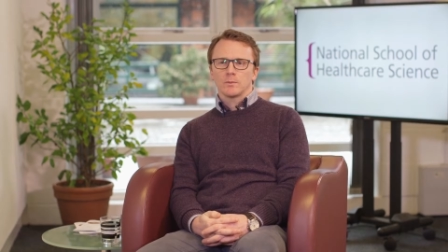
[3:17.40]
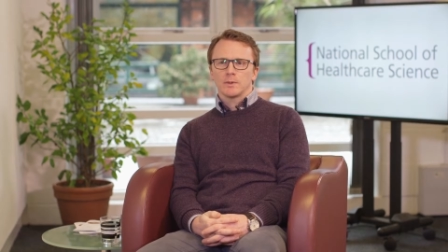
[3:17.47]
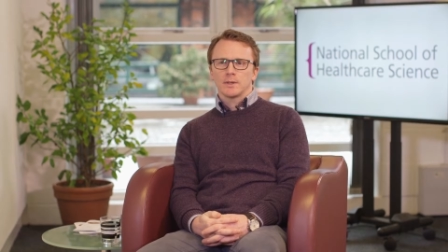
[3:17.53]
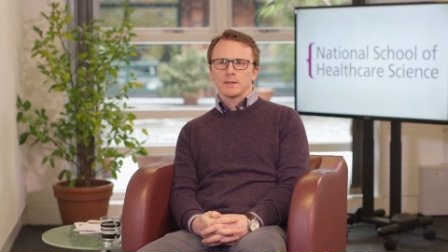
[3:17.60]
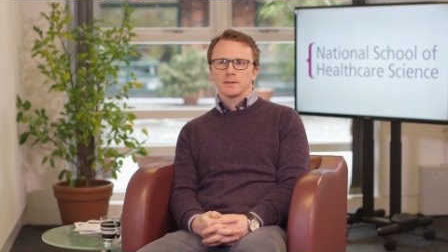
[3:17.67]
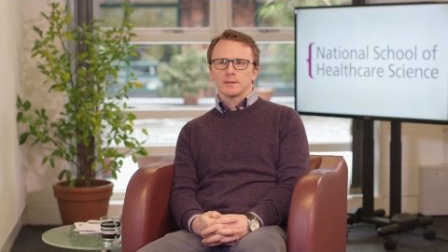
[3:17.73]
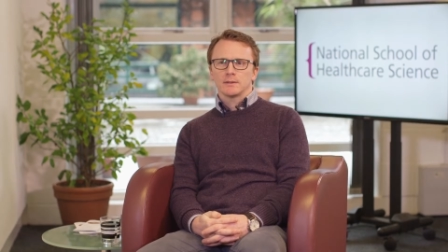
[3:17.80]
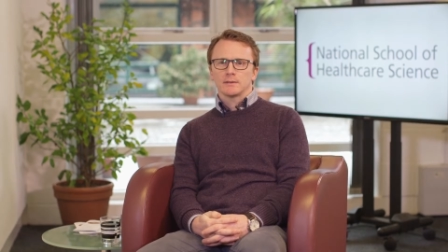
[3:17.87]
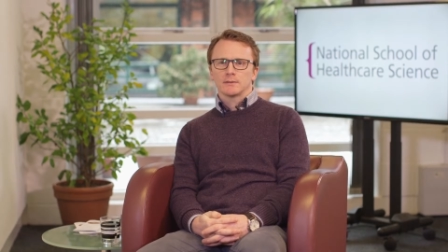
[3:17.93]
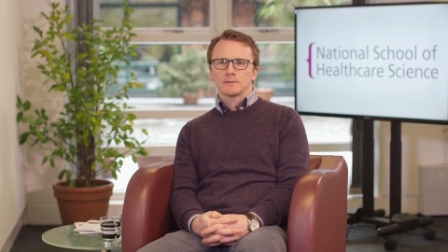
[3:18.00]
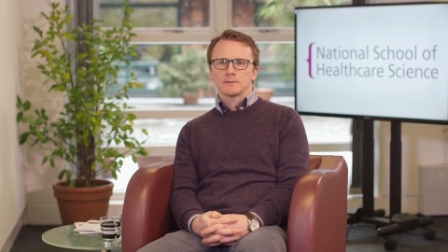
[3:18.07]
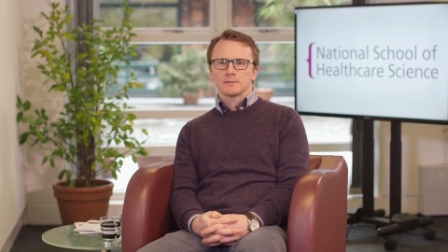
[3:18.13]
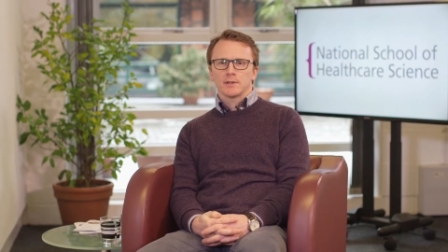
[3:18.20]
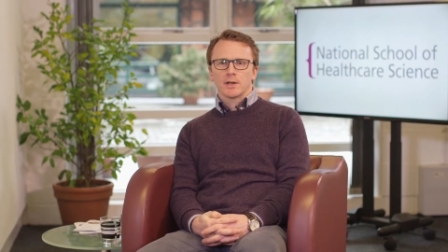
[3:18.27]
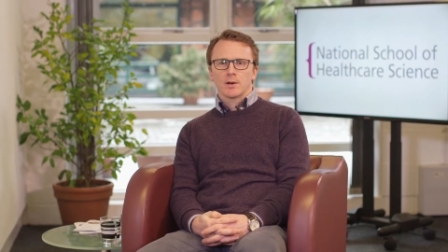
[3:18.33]
will
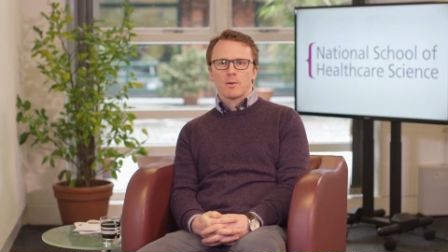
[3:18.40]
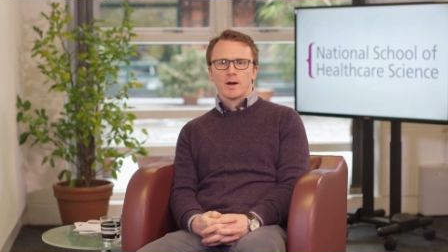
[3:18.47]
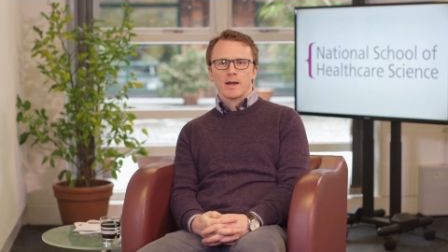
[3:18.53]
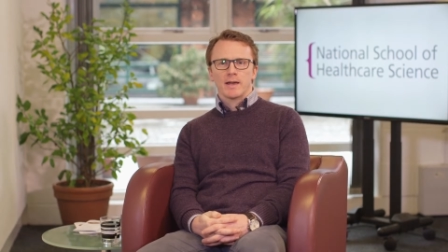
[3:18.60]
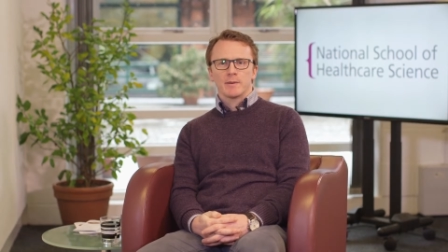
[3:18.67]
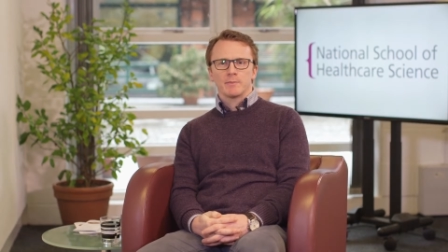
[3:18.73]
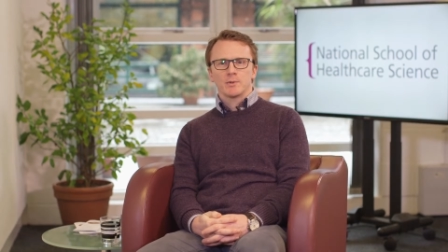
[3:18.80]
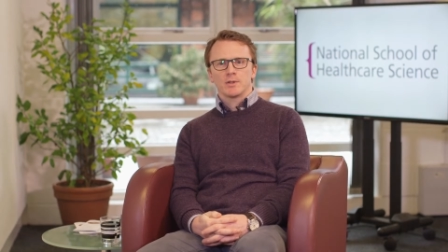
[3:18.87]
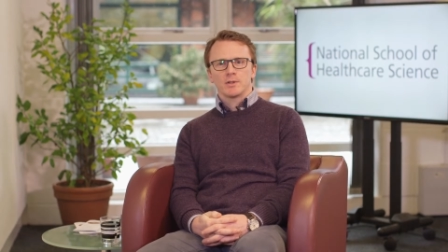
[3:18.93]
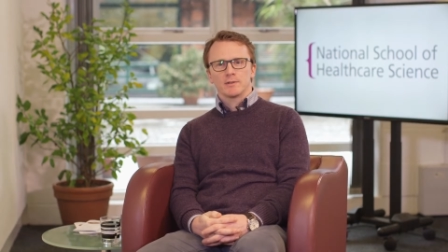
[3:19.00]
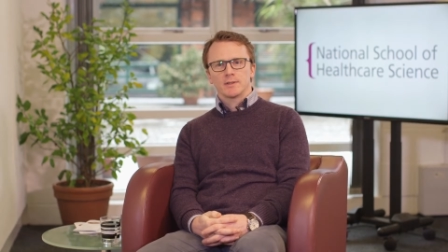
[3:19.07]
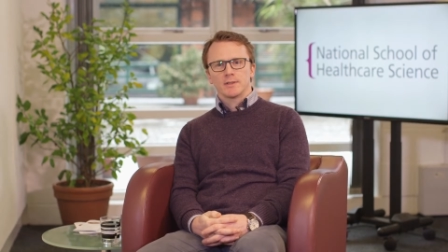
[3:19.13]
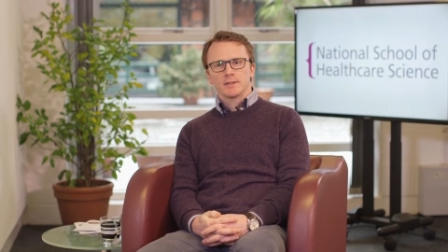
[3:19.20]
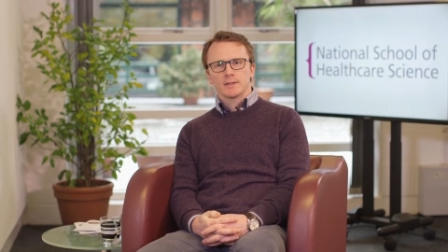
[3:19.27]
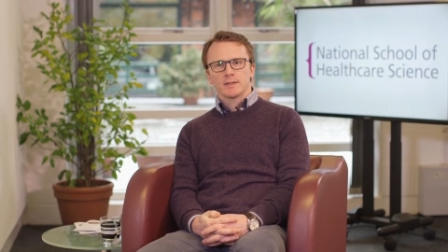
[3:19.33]
require more
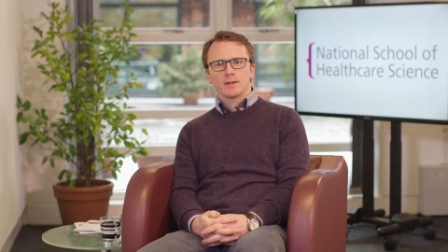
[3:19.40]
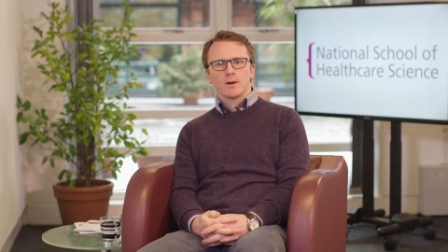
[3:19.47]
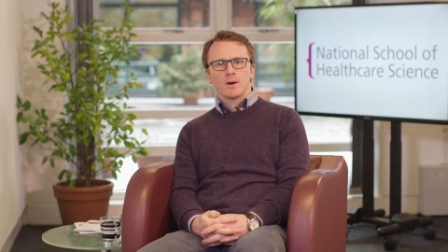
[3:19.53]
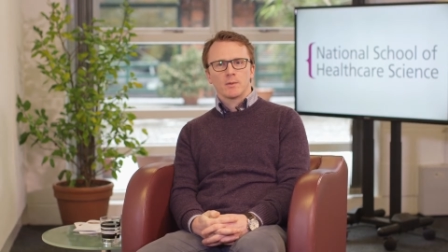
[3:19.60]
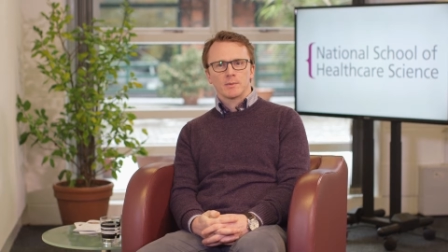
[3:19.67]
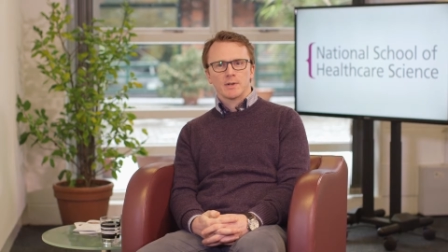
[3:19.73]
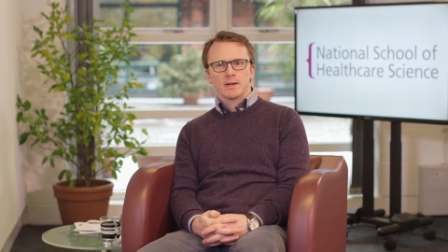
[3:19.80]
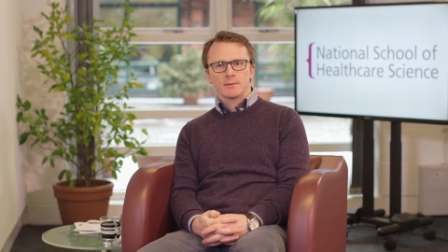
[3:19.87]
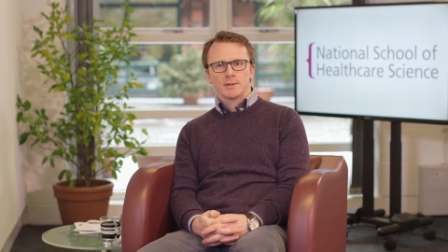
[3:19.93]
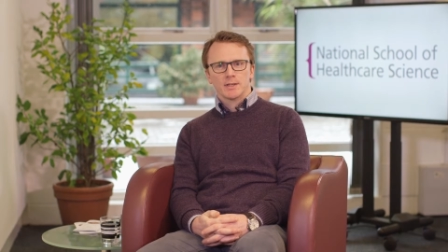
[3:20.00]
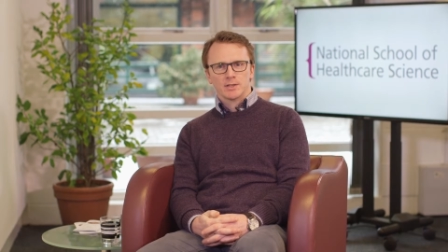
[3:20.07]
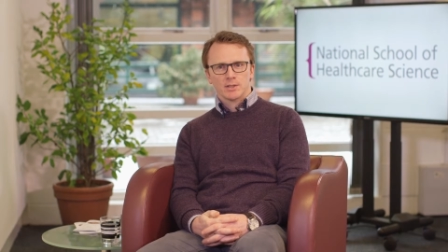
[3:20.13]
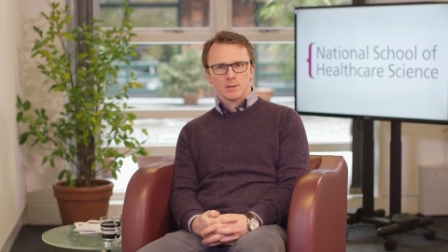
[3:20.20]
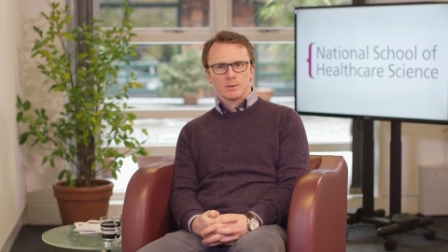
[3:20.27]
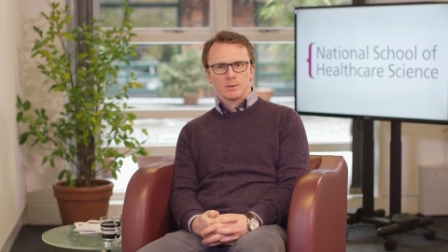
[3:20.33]
of an arm around
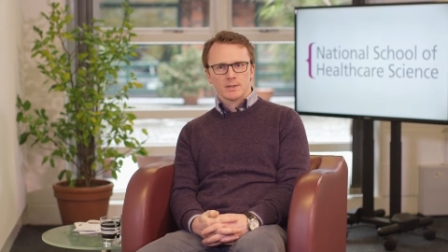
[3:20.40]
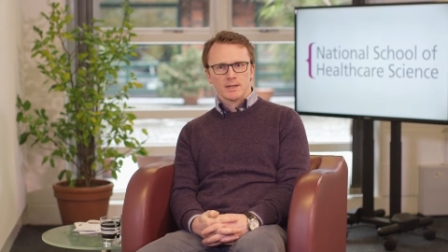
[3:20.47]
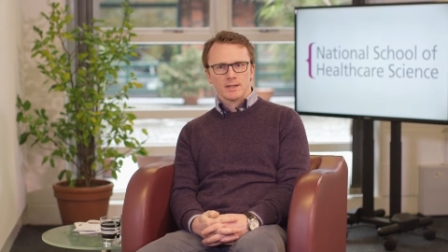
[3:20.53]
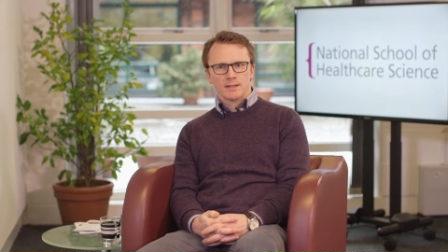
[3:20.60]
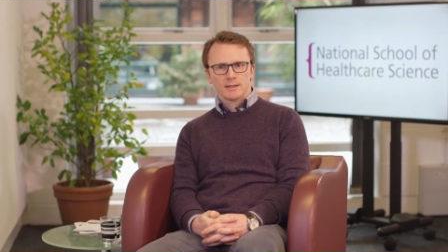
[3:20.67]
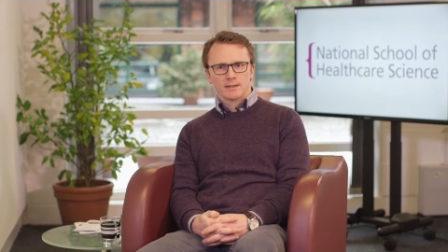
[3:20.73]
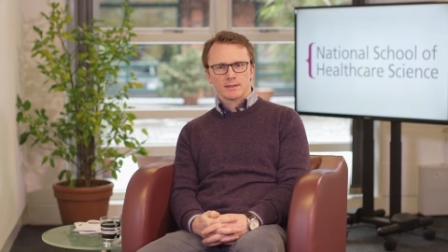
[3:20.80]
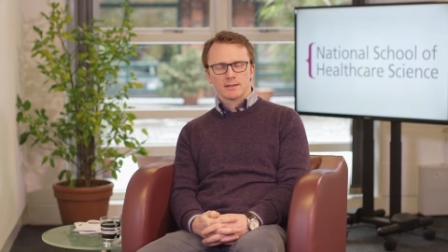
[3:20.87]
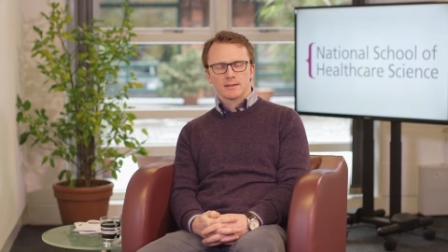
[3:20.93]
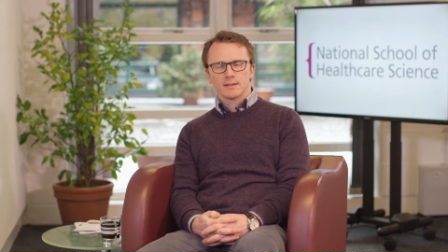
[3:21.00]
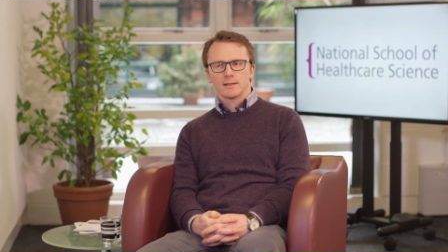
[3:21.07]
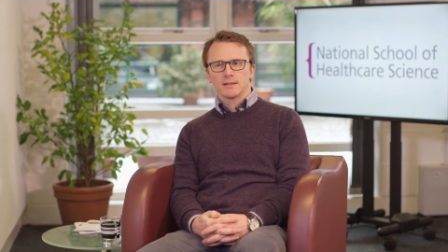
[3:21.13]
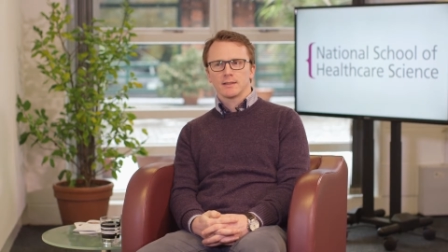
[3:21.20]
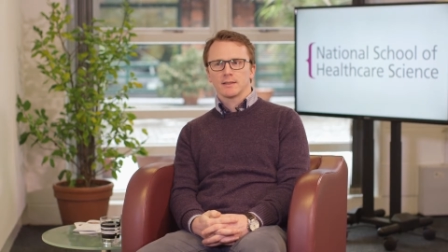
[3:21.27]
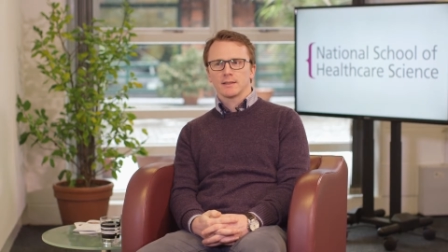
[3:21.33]
their shoulder,
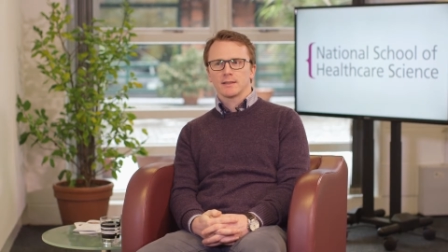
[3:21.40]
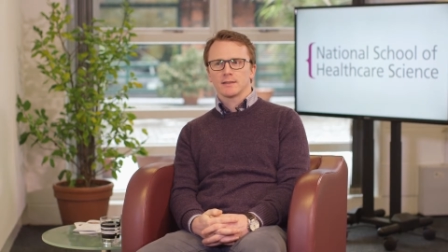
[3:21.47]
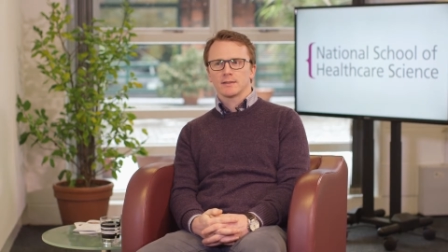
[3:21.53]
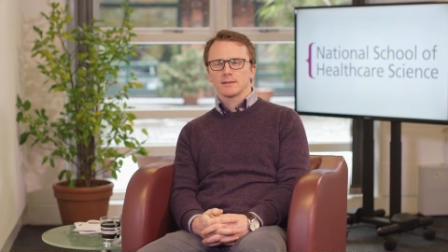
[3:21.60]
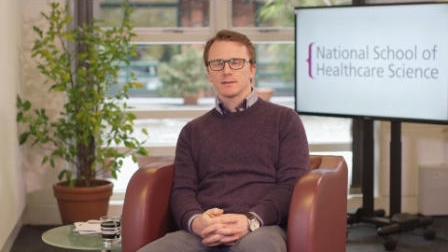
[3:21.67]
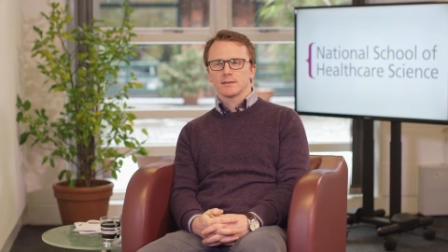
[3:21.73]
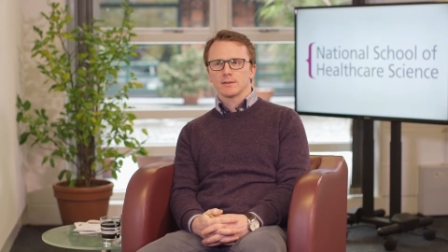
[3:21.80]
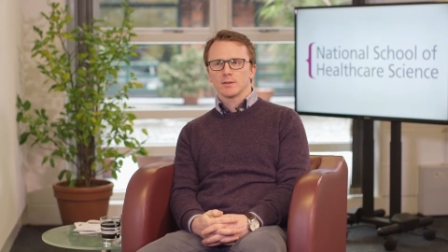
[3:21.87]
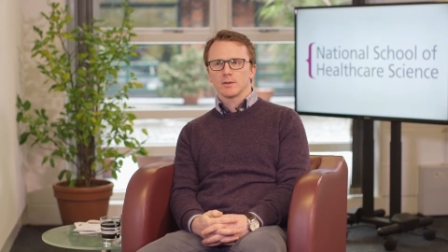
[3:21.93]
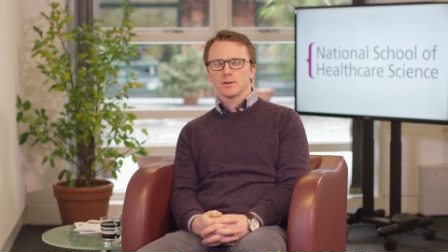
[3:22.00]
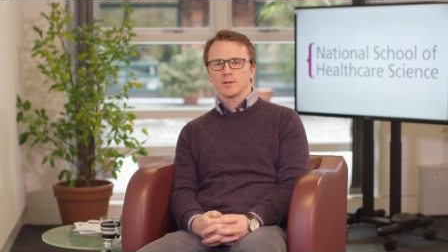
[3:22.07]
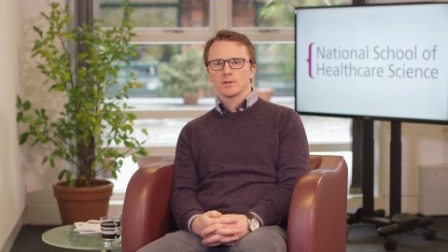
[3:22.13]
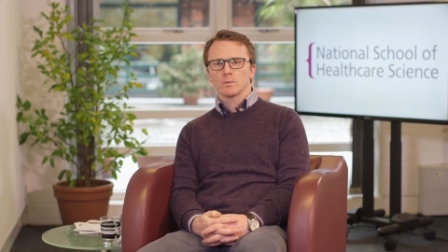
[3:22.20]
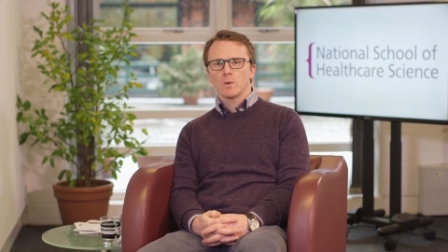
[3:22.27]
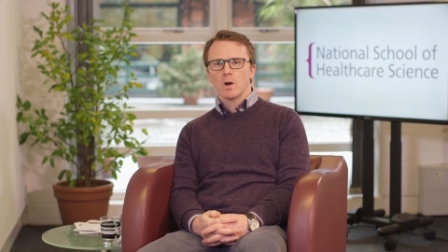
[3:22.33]
and others